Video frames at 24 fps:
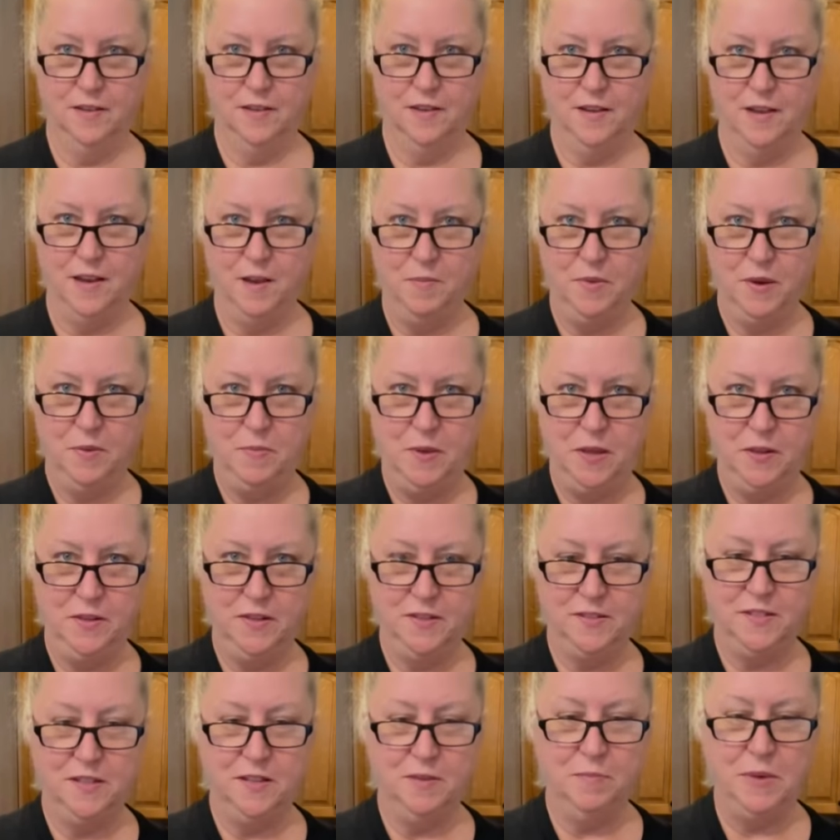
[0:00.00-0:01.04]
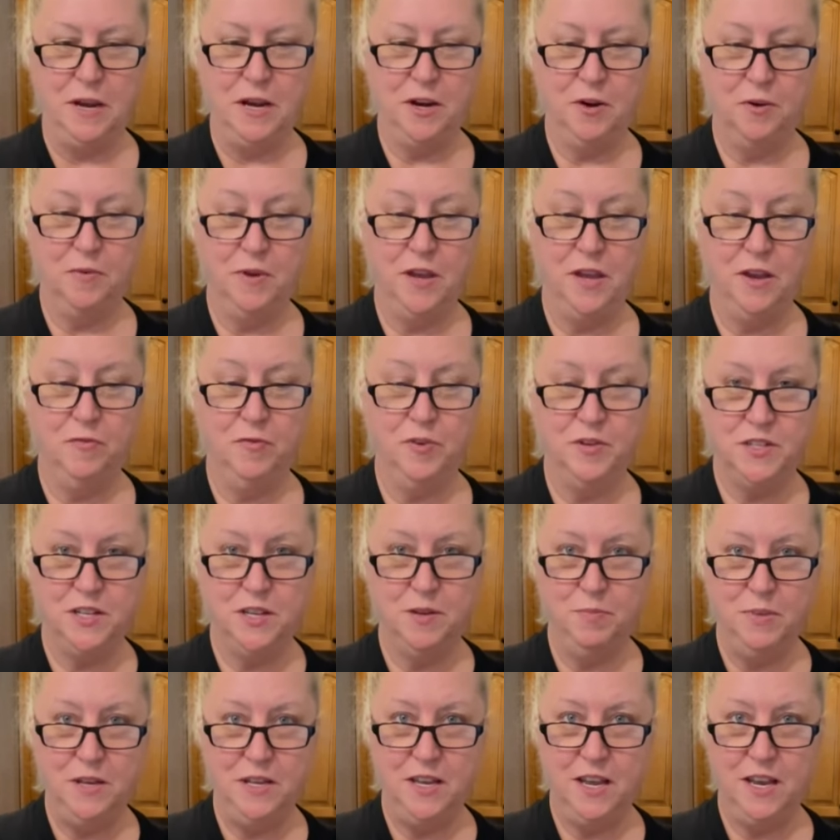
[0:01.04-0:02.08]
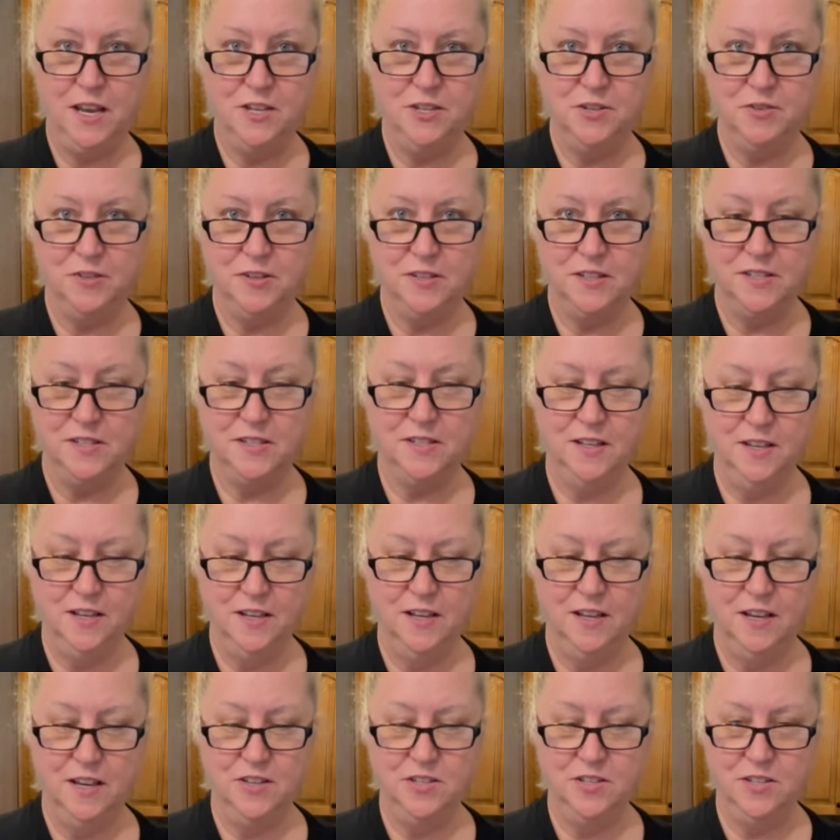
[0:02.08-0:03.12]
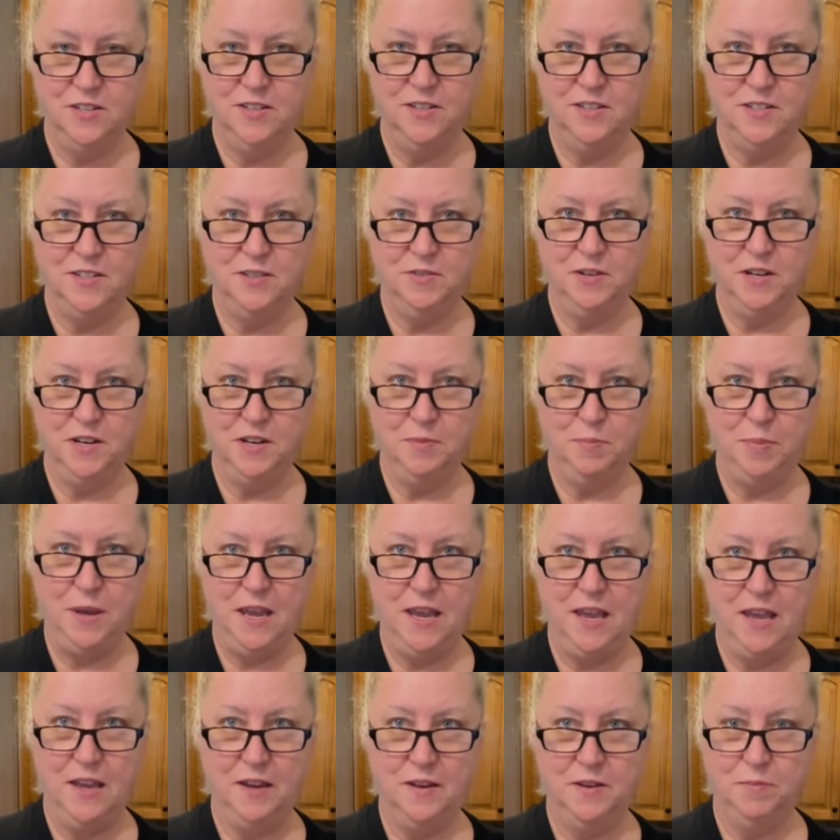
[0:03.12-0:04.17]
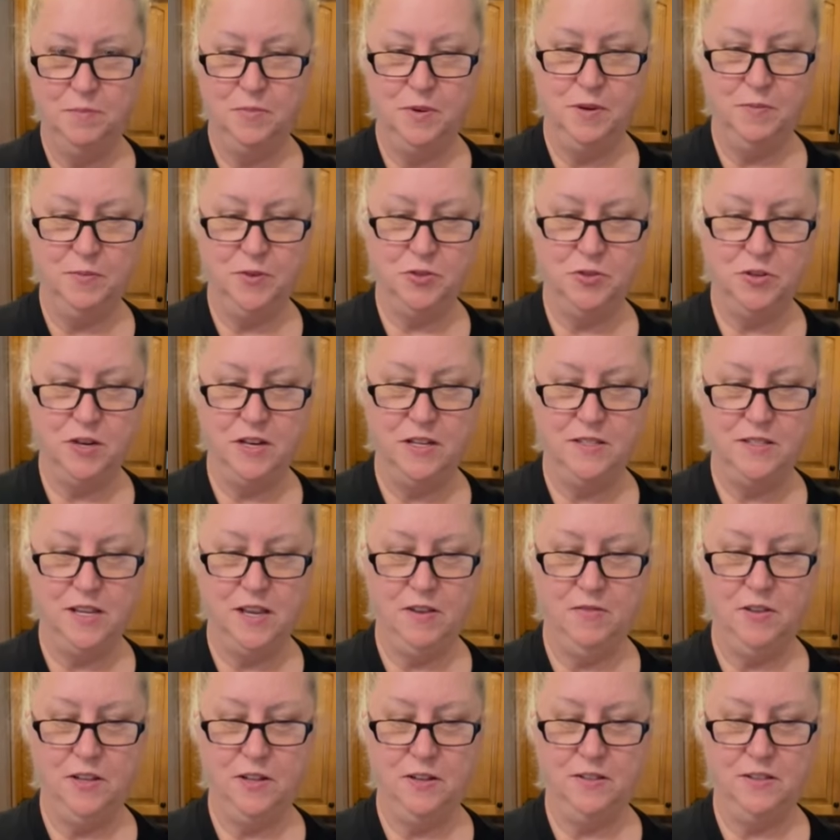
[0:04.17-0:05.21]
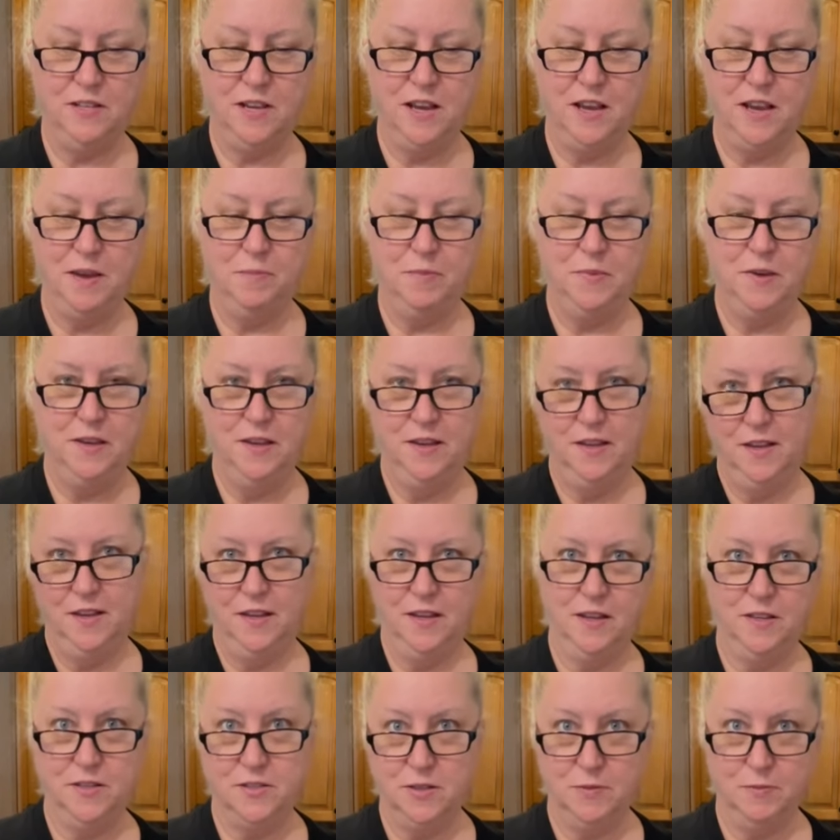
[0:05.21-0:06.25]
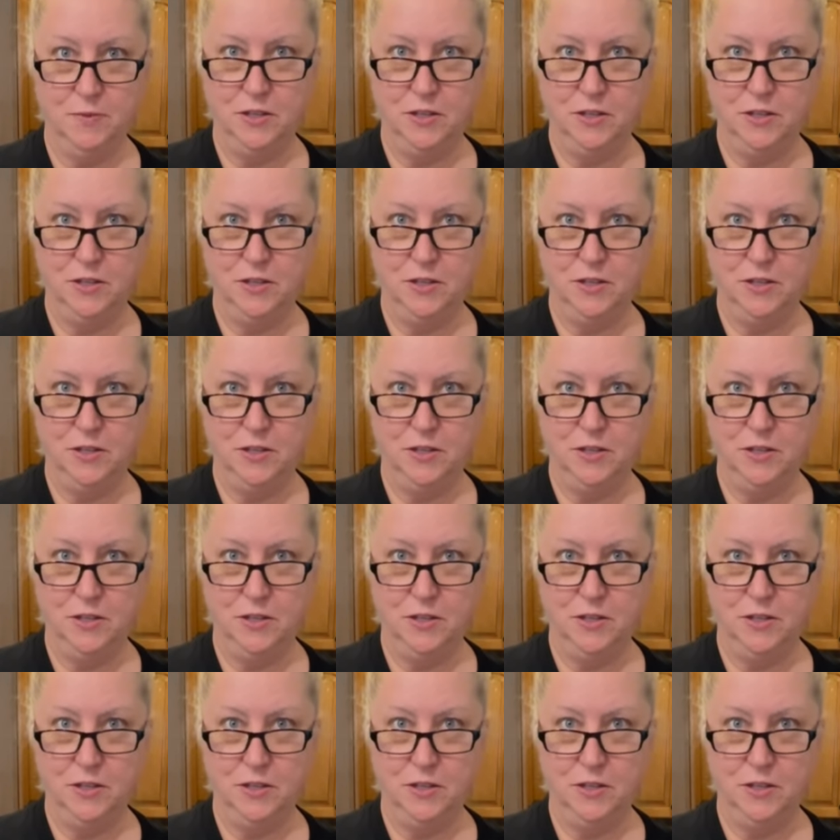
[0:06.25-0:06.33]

I'm going to melt this in the microwave, which can be dangerous. I should just do it in a pan, but I'm just trying to save a little time and some